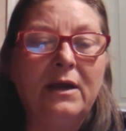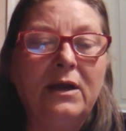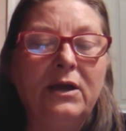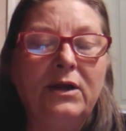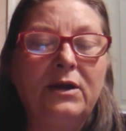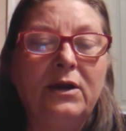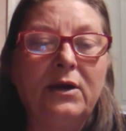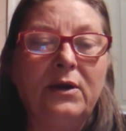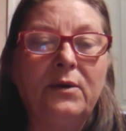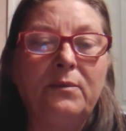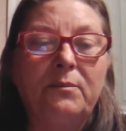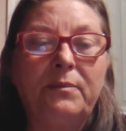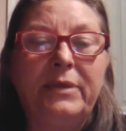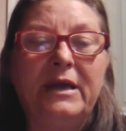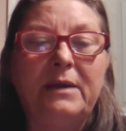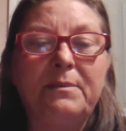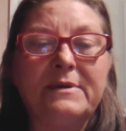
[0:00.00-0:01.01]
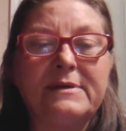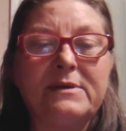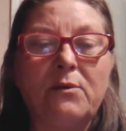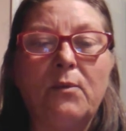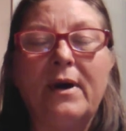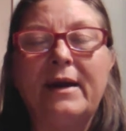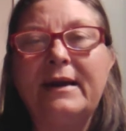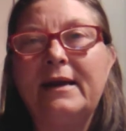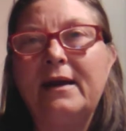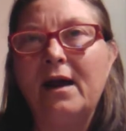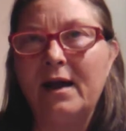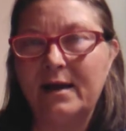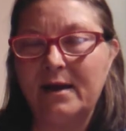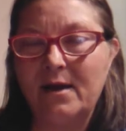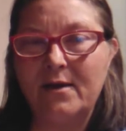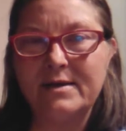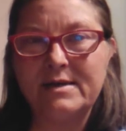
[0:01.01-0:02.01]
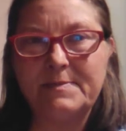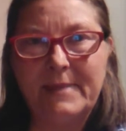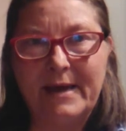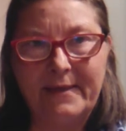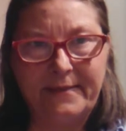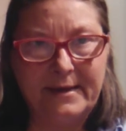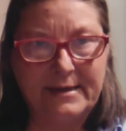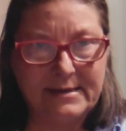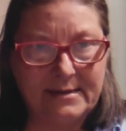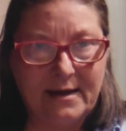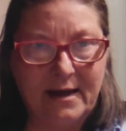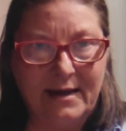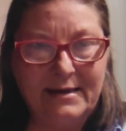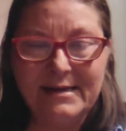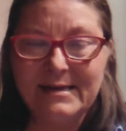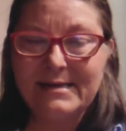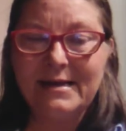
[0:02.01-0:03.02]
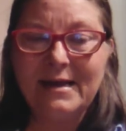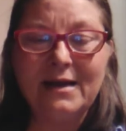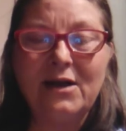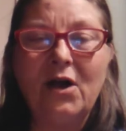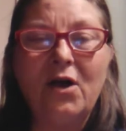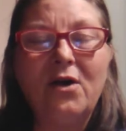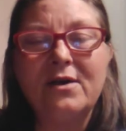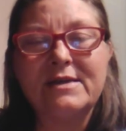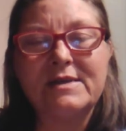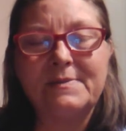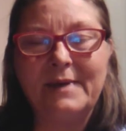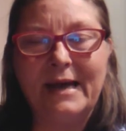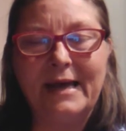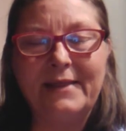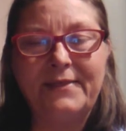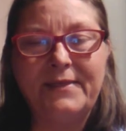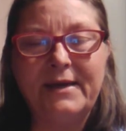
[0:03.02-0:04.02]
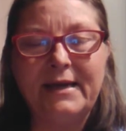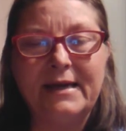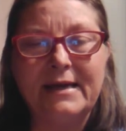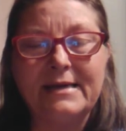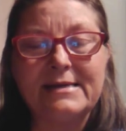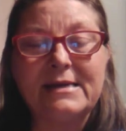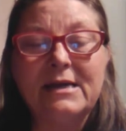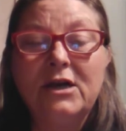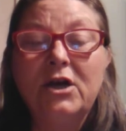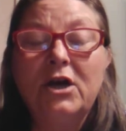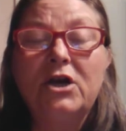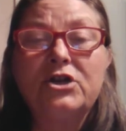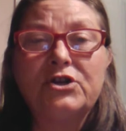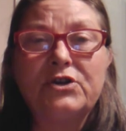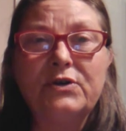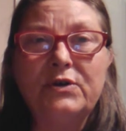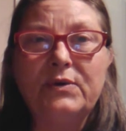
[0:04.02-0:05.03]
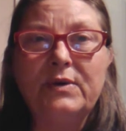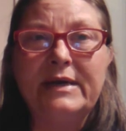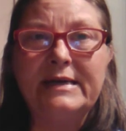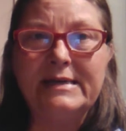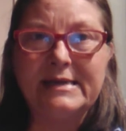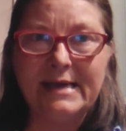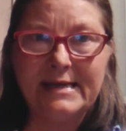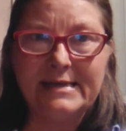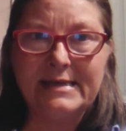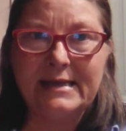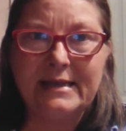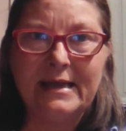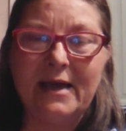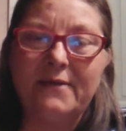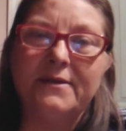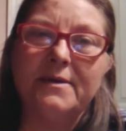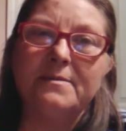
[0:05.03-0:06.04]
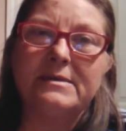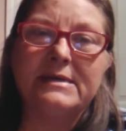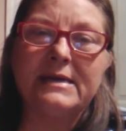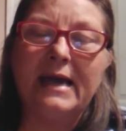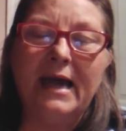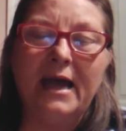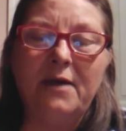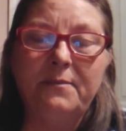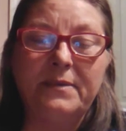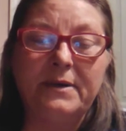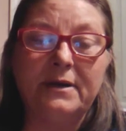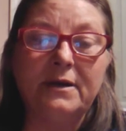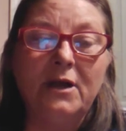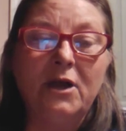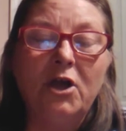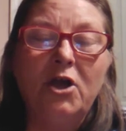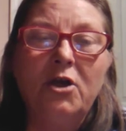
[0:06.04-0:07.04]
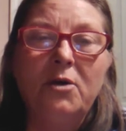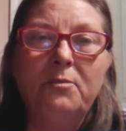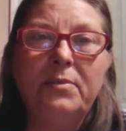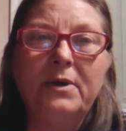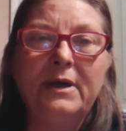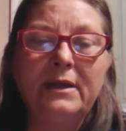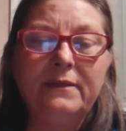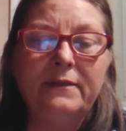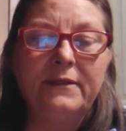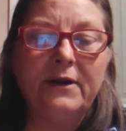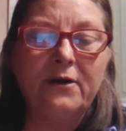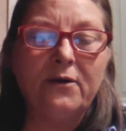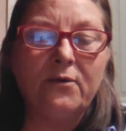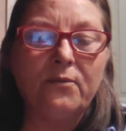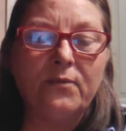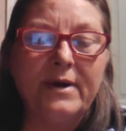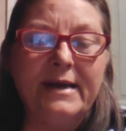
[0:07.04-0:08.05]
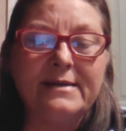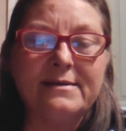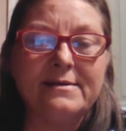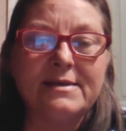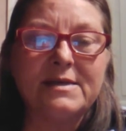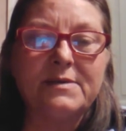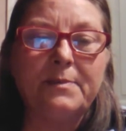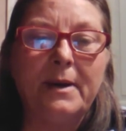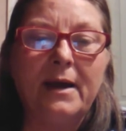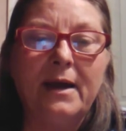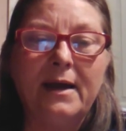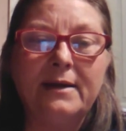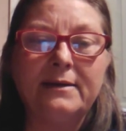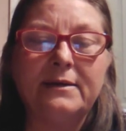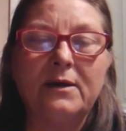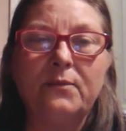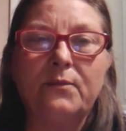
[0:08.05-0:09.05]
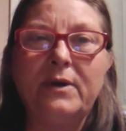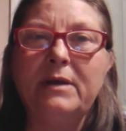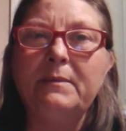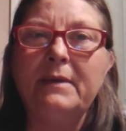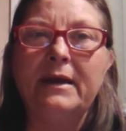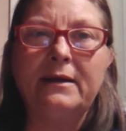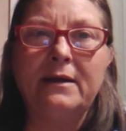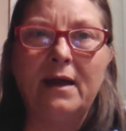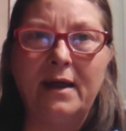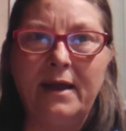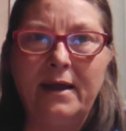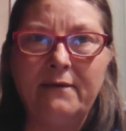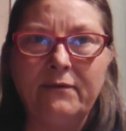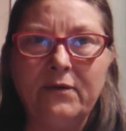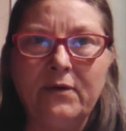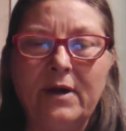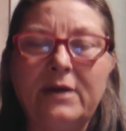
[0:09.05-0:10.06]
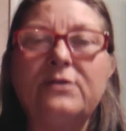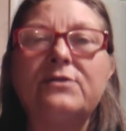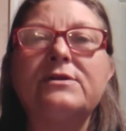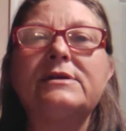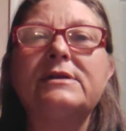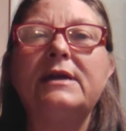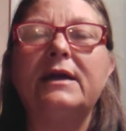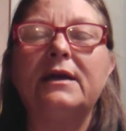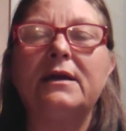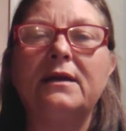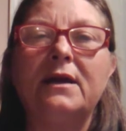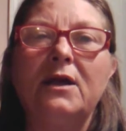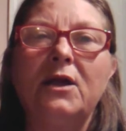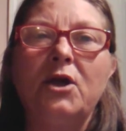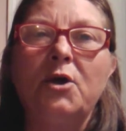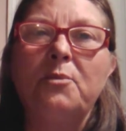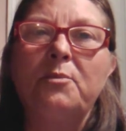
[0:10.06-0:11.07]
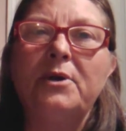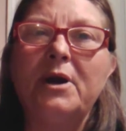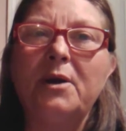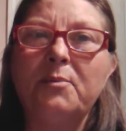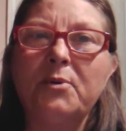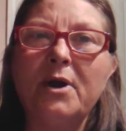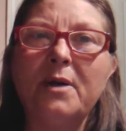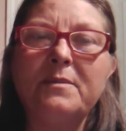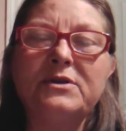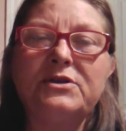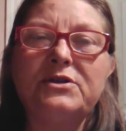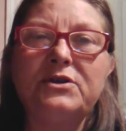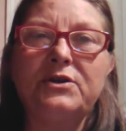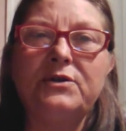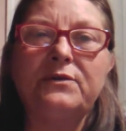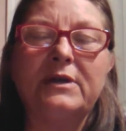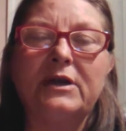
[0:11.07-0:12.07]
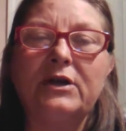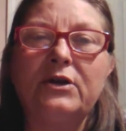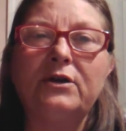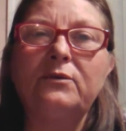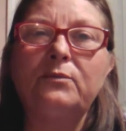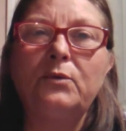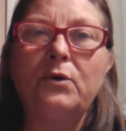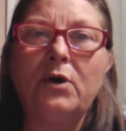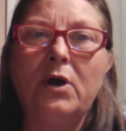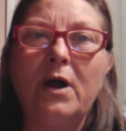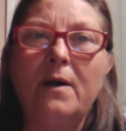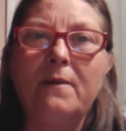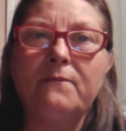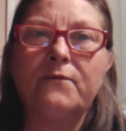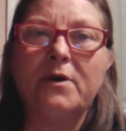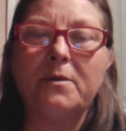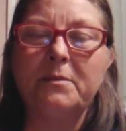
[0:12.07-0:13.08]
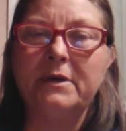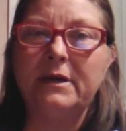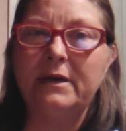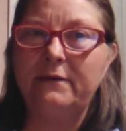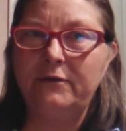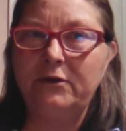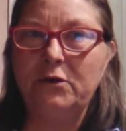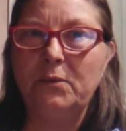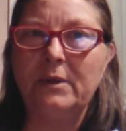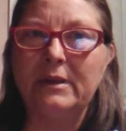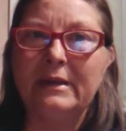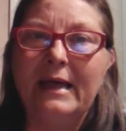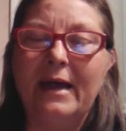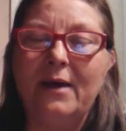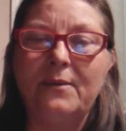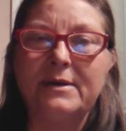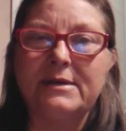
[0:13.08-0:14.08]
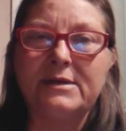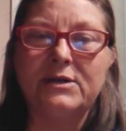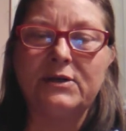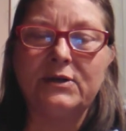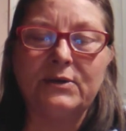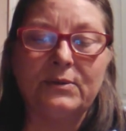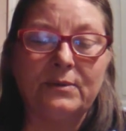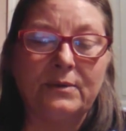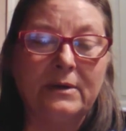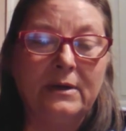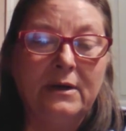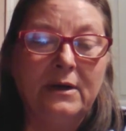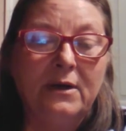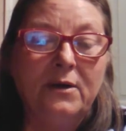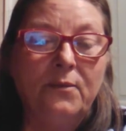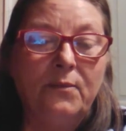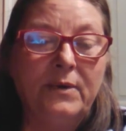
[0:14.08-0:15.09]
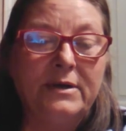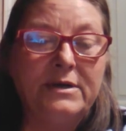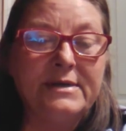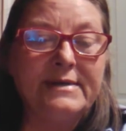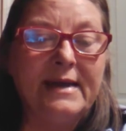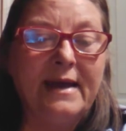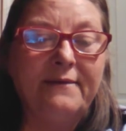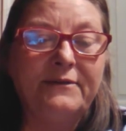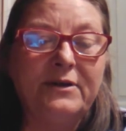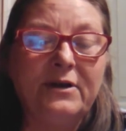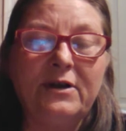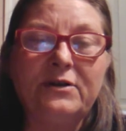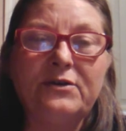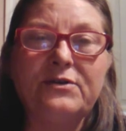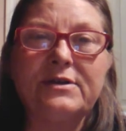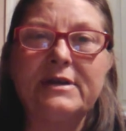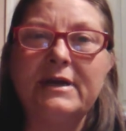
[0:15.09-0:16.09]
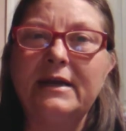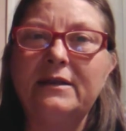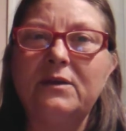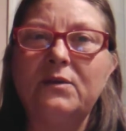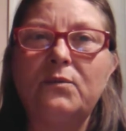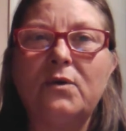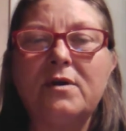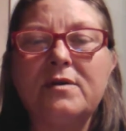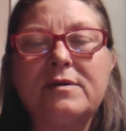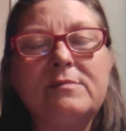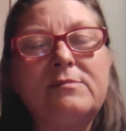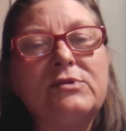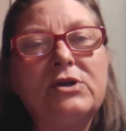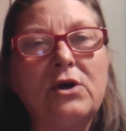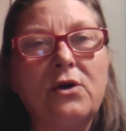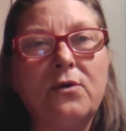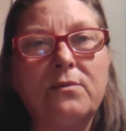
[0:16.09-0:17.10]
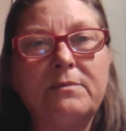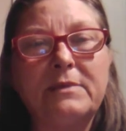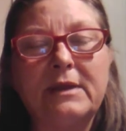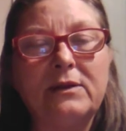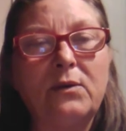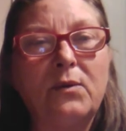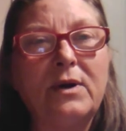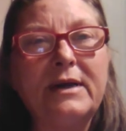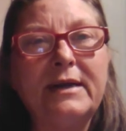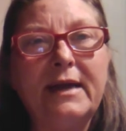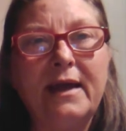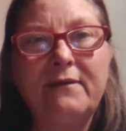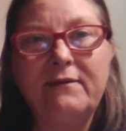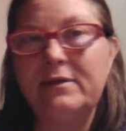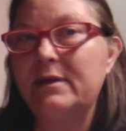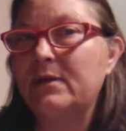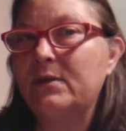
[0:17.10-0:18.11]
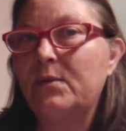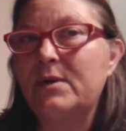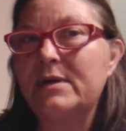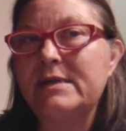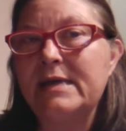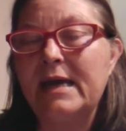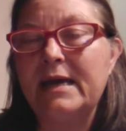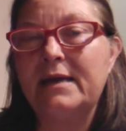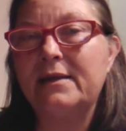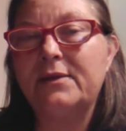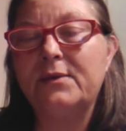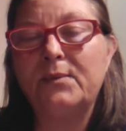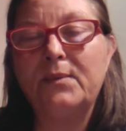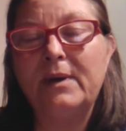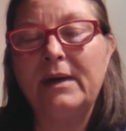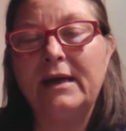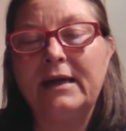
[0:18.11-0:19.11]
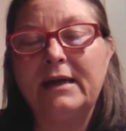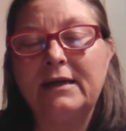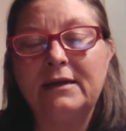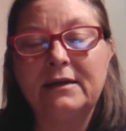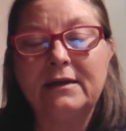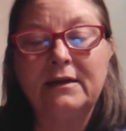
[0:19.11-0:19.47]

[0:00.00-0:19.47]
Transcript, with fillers: You know, people say, why did God cause bad things? God does not cause bad things. True, He does allow them to happen, but there are reasons behind it we may not ever understand, but I promise you that good will come from it if you allow it to. We just have to understand the words of Job the Lord gave and the Lord taketh away.